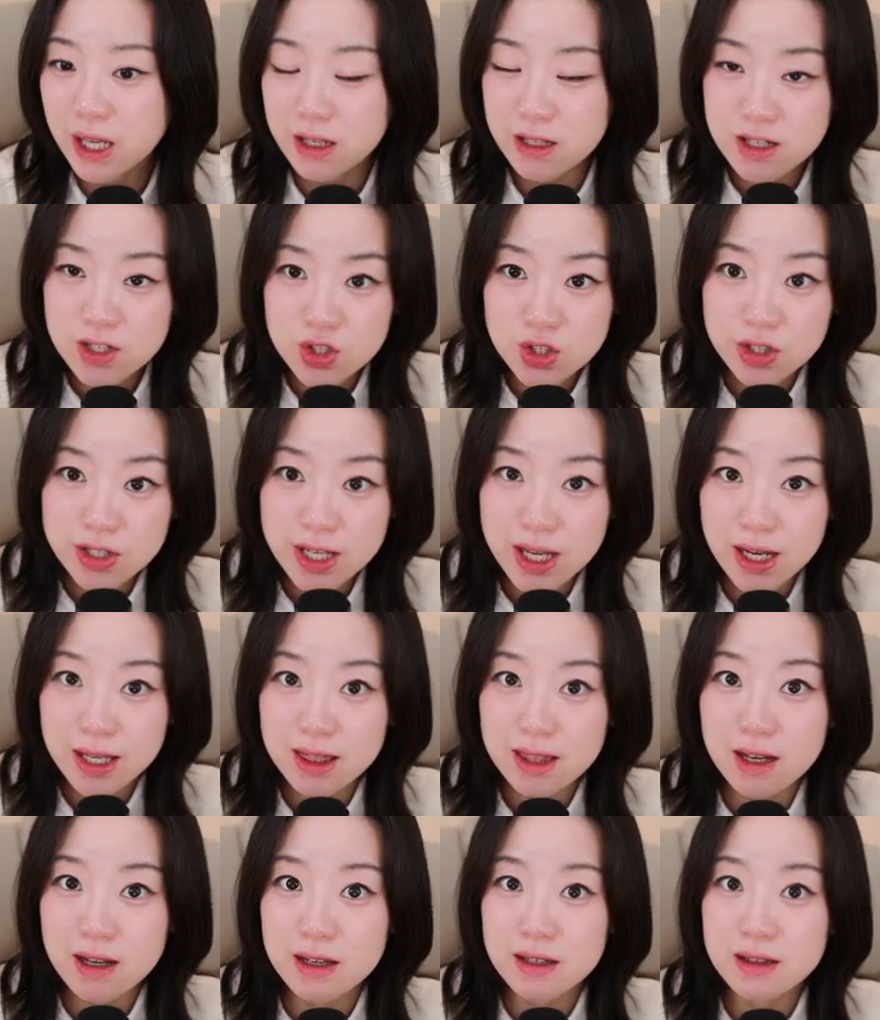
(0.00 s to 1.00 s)
Initially, I
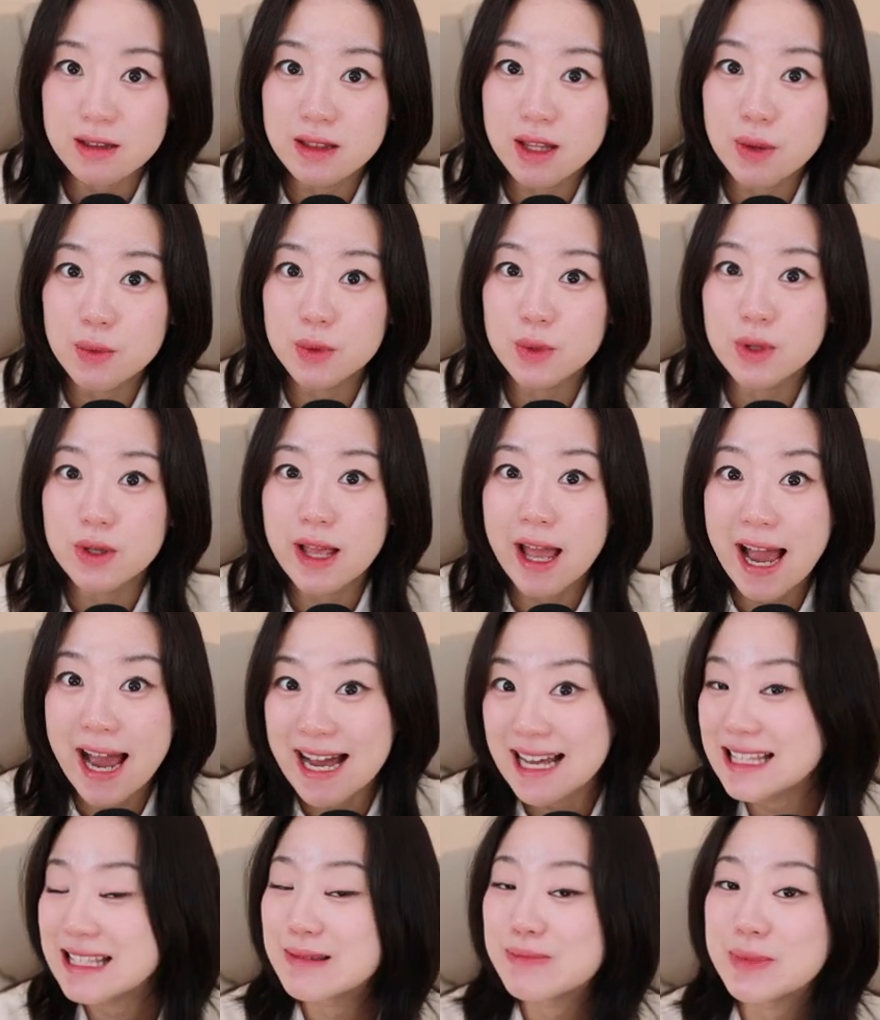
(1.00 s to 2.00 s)
thought they would
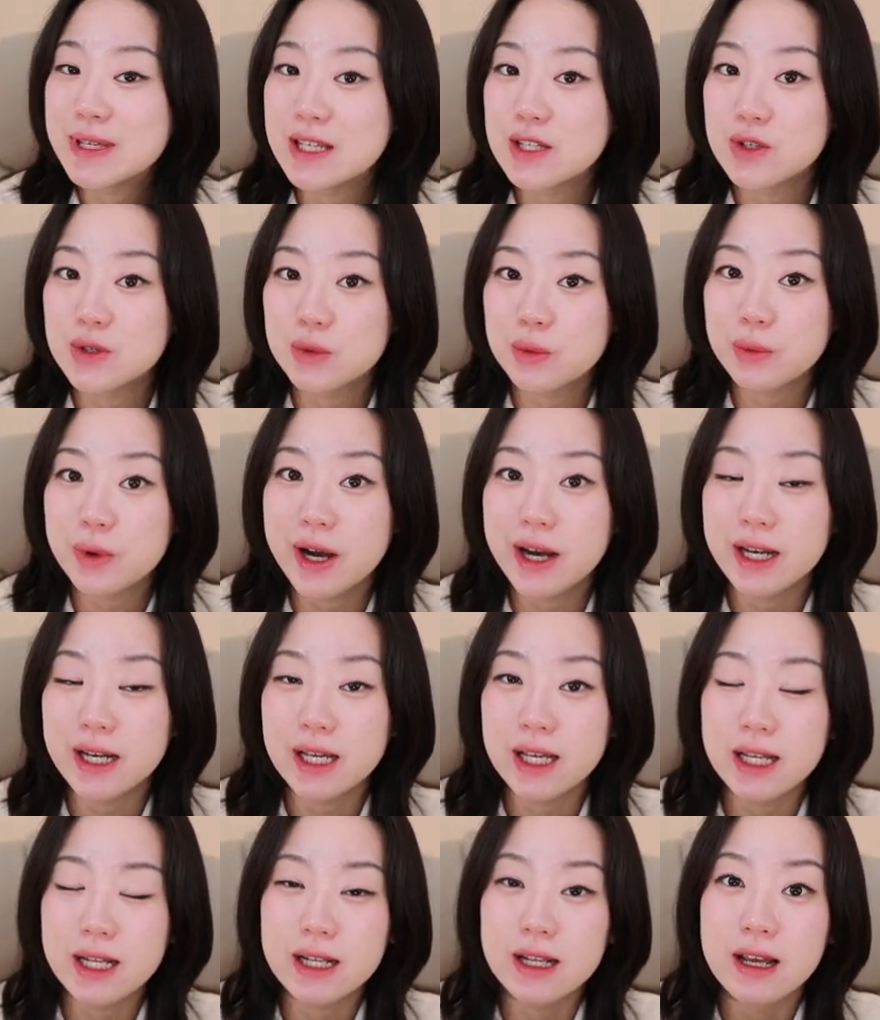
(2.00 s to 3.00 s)
ask me to write
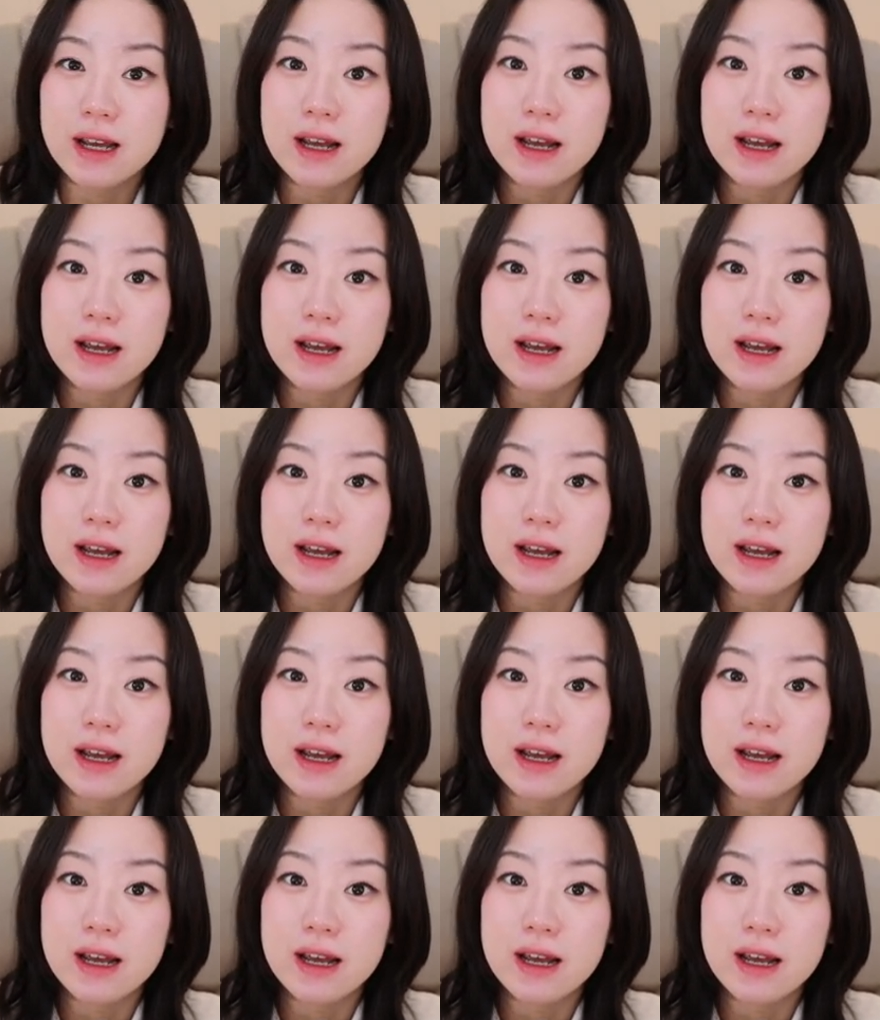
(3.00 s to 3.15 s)
in